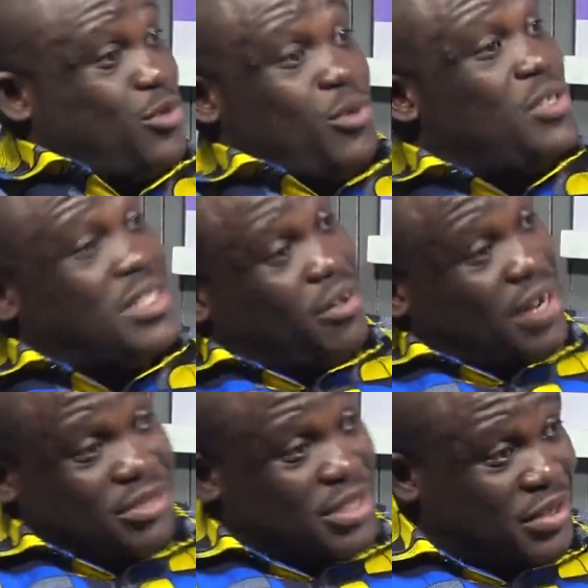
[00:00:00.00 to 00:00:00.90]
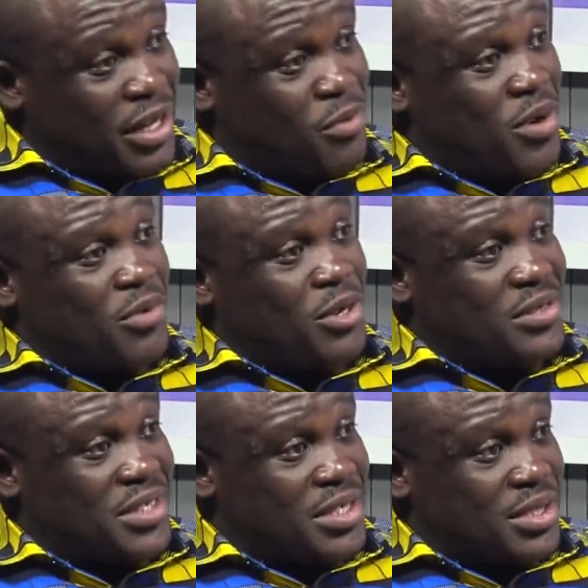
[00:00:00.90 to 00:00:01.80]
she was closing down one hundred thirty-one
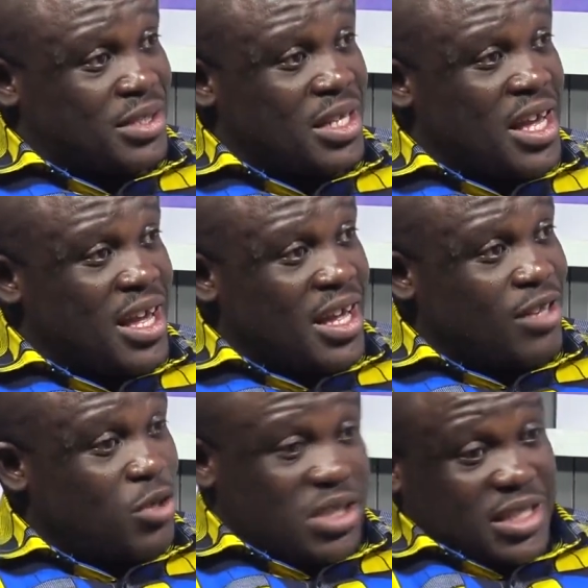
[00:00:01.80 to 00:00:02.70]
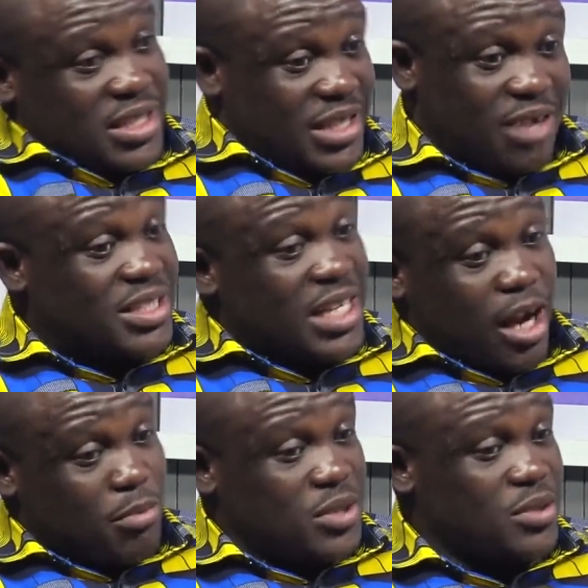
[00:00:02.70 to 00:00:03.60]
radio stations. Those stations have stayed
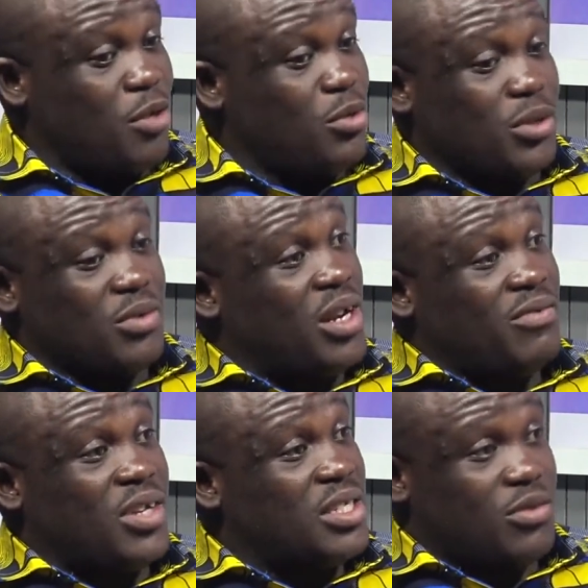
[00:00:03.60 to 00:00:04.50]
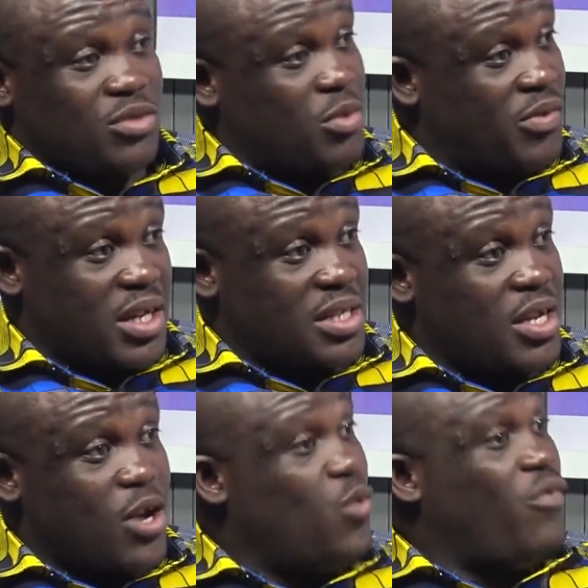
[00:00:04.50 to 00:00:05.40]
up till now because of the advocacy of some of us
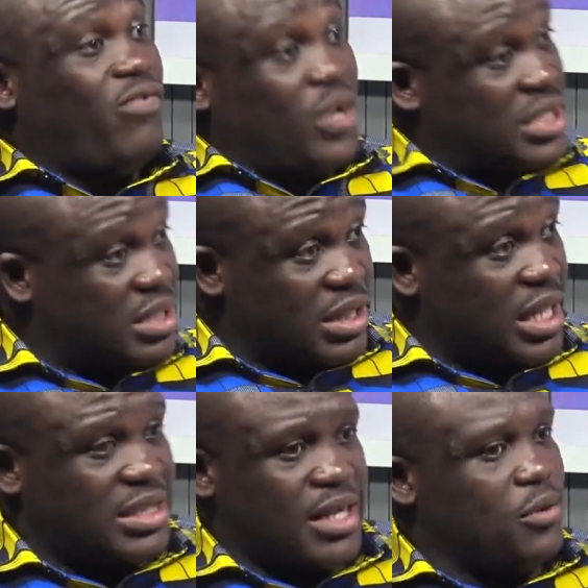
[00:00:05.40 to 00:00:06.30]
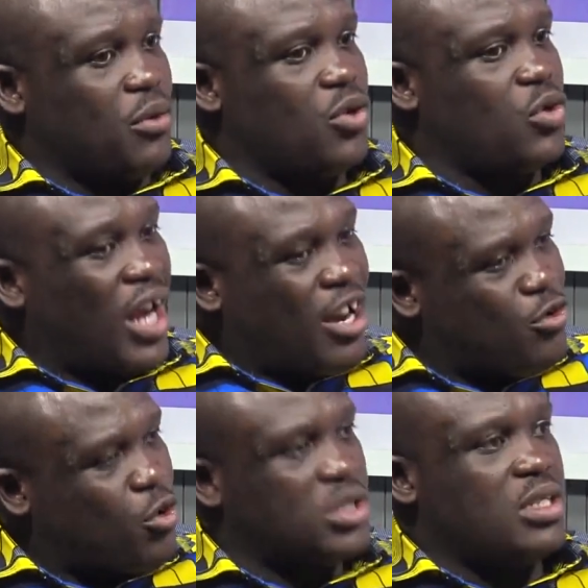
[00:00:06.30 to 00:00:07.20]
who fought it and said, look, you
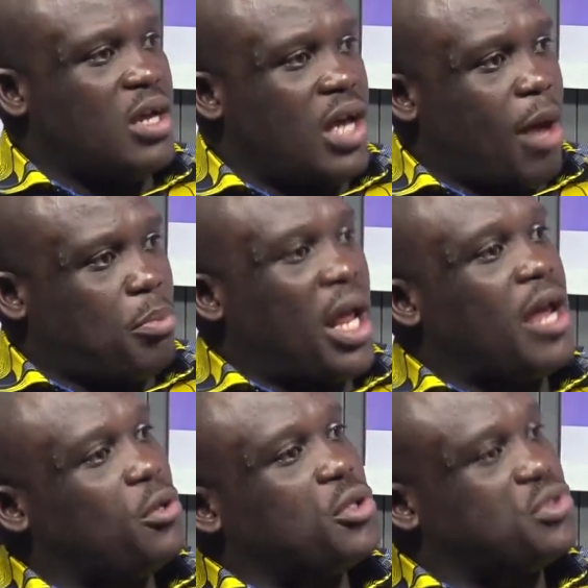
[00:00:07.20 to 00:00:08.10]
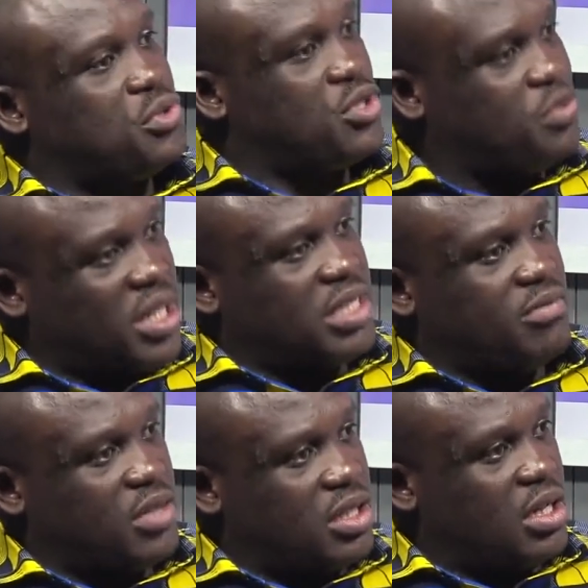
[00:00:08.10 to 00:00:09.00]
cannot apply laws
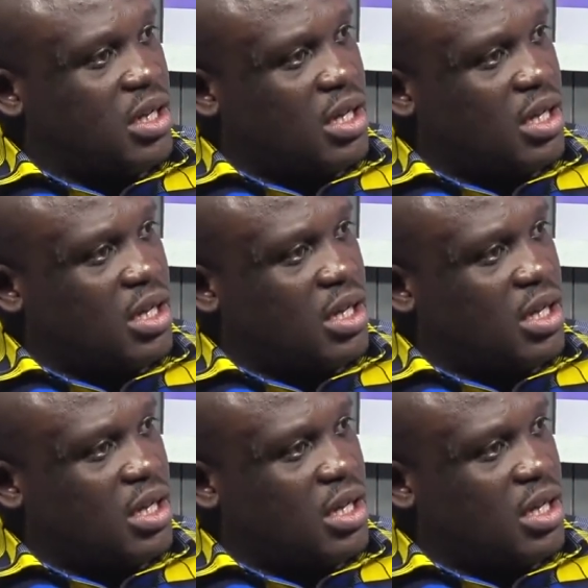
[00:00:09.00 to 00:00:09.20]
retrospectively.